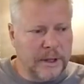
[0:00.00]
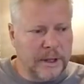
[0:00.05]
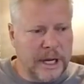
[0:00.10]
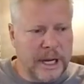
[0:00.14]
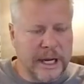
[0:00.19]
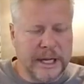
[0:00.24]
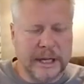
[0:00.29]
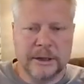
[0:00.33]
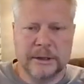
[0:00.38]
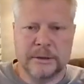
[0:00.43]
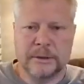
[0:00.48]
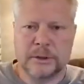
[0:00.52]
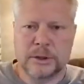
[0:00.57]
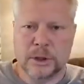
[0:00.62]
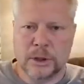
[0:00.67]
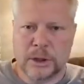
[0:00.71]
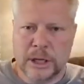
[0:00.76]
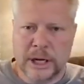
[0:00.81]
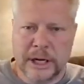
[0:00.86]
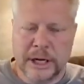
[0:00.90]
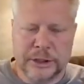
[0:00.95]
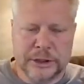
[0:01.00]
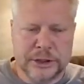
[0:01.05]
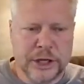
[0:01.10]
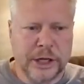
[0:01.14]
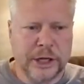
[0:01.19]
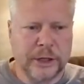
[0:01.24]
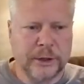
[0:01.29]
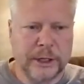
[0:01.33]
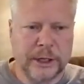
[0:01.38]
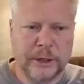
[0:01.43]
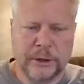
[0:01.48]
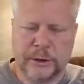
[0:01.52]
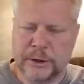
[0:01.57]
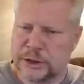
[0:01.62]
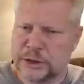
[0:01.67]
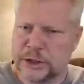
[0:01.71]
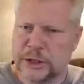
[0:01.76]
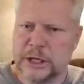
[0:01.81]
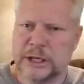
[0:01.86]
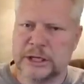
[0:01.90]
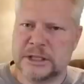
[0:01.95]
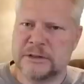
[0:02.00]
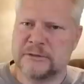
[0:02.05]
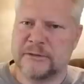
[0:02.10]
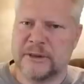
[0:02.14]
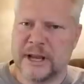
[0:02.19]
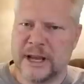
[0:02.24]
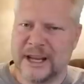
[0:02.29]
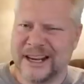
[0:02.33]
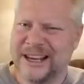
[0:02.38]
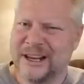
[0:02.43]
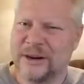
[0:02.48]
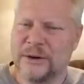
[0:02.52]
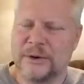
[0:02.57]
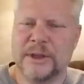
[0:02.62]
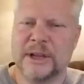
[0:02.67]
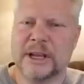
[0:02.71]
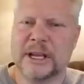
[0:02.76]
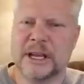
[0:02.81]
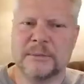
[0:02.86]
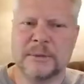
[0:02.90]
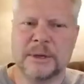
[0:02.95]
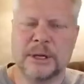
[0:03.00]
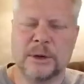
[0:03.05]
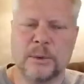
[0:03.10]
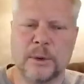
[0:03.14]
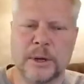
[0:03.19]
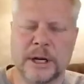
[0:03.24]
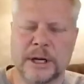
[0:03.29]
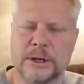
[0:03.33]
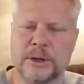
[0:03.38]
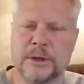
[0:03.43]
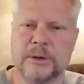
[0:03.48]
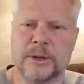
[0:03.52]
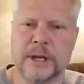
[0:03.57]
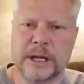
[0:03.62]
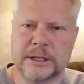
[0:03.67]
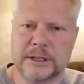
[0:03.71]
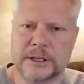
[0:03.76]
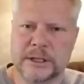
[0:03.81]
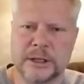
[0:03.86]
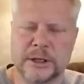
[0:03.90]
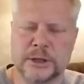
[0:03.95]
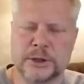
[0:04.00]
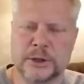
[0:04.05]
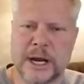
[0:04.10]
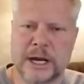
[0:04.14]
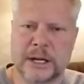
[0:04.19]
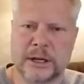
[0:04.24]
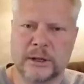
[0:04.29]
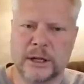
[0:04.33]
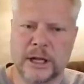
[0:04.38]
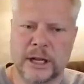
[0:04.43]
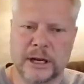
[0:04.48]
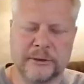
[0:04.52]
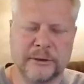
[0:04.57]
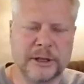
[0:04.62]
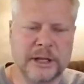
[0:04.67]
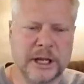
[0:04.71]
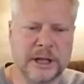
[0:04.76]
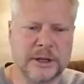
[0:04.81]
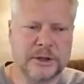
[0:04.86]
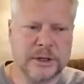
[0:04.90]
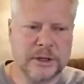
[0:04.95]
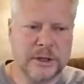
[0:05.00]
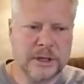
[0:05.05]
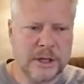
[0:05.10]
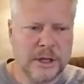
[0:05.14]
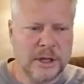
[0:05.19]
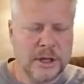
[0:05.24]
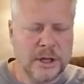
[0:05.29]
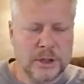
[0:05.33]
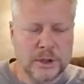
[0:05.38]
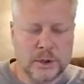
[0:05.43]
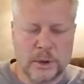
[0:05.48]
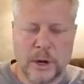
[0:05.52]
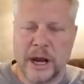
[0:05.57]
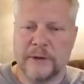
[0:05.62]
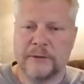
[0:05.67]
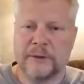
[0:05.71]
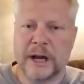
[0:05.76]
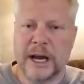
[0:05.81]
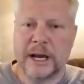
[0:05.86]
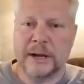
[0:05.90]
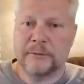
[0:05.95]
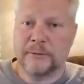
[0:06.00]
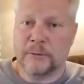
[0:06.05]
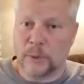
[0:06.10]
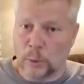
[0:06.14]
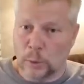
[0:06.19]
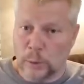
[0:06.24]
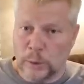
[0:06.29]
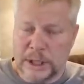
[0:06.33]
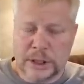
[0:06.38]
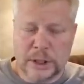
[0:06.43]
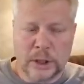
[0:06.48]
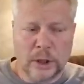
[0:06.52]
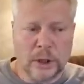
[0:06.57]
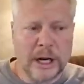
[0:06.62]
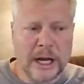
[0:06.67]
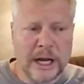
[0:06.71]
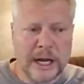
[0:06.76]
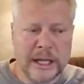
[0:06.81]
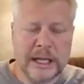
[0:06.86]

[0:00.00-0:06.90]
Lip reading: I can turn on a generator. And shit, it's the fan. I don't think I'm going to want to do that. It's going to attract a lot of attention. So I've got, for winter, a